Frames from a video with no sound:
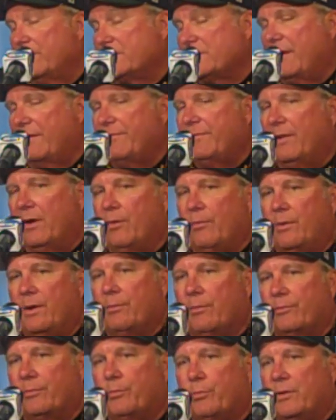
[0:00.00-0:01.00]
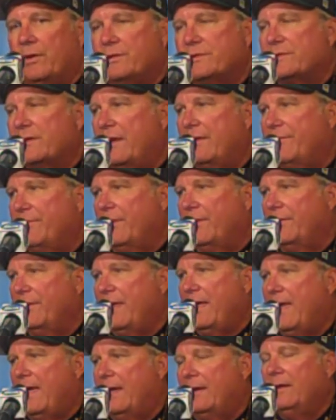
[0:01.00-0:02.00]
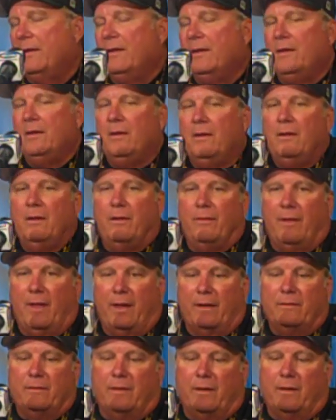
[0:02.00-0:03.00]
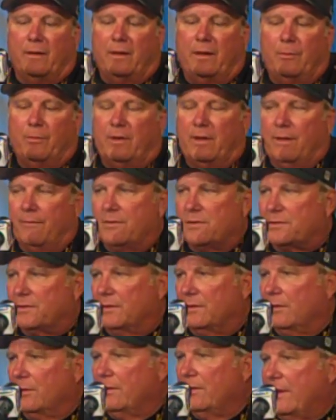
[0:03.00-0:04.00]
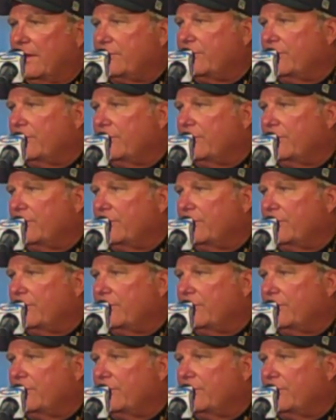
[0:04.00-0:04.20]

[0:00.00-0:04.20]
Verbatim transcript: which I felt we were pretty safe on that, that uh, it would give us a little